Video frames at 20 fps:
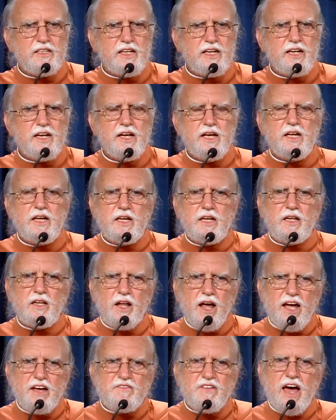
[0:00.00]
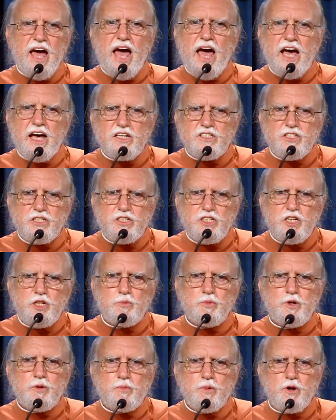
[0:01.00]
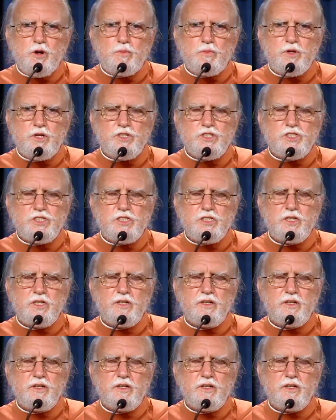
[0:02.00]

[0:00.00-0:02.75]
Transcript: that life has a deeper purpose